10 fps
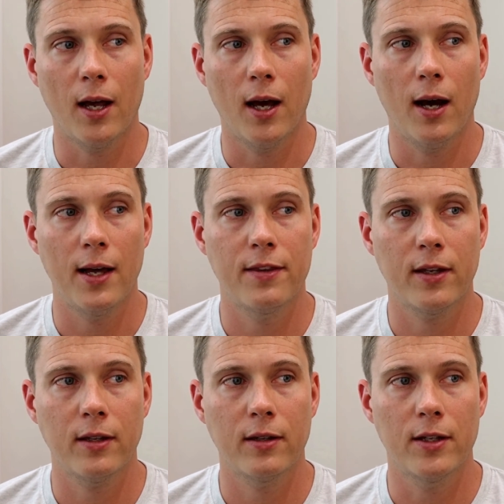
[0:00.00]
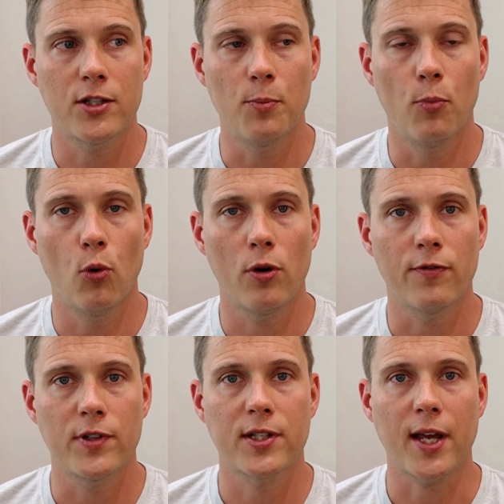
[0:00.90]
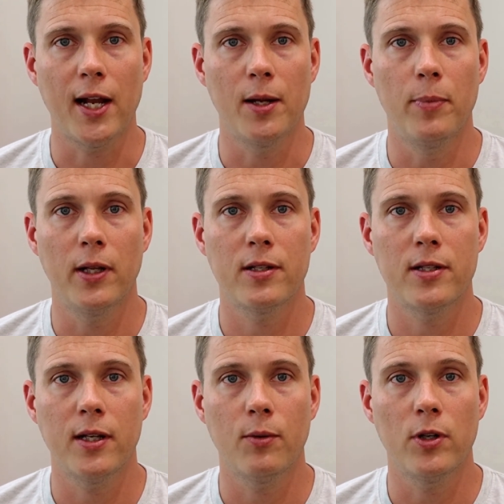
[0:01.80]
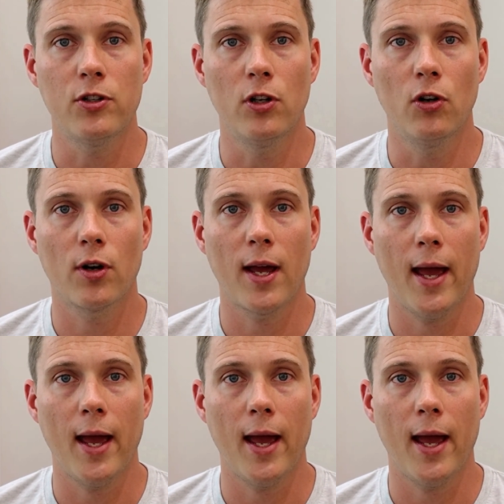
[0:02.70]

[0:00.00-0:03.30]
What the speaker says: I think it's important for scalability when you look